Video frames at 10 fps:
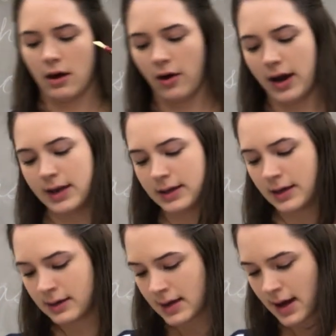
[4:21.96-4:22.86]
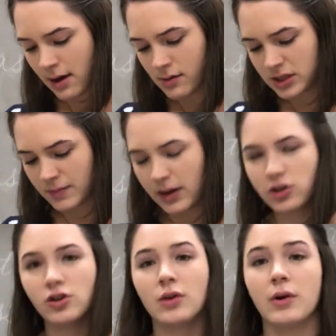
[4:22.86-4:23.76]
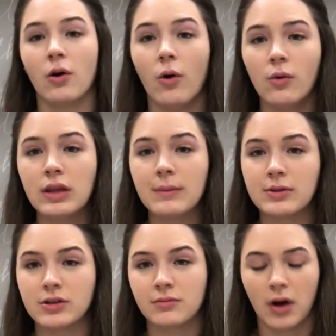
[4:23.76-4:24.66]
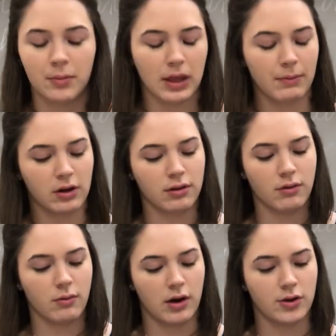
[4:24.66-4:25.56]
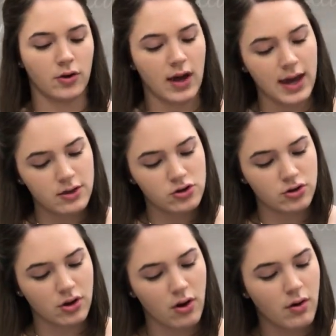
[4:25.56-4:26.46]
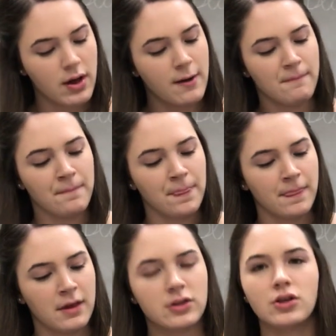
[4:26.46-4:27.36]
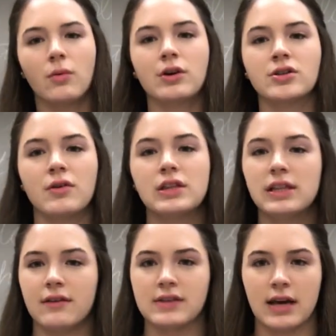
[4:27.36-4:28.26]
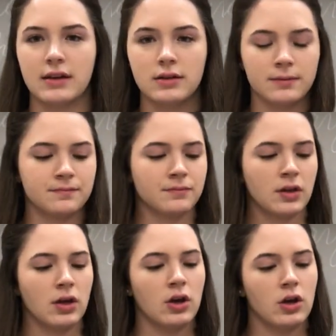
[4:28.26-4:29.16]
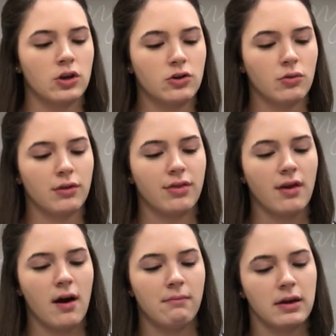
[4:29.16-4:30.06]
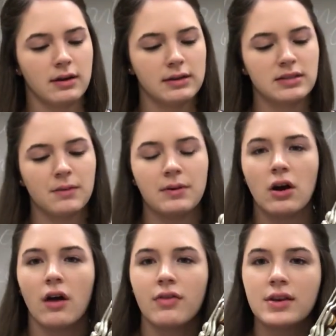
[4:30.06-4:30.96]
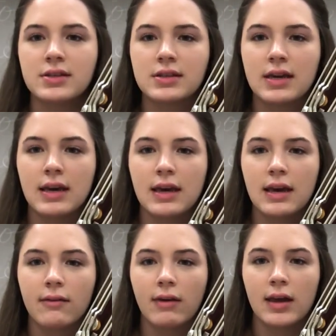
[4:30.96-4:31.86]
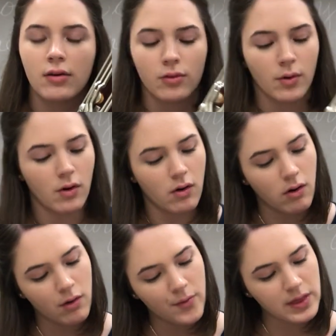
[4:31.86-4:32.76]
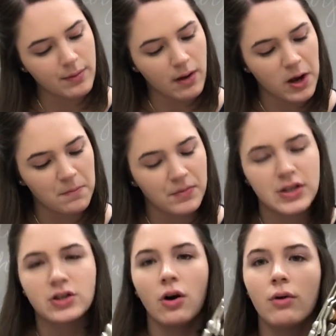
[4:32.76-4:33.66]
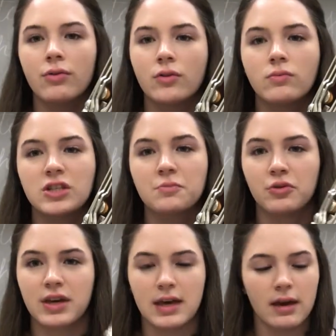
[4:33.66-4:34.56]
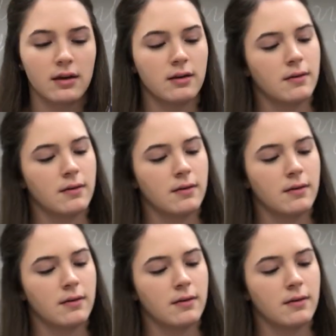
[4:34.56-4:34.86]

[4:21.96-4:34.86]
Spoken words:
Alright, now to make sure that we are holding the bassoon properly, I'm going to go through where your hands should go. So we're going to start with the left hand. Your thumb needs to be on this key right here, the one all the way on the bottom. It's called the whisper key.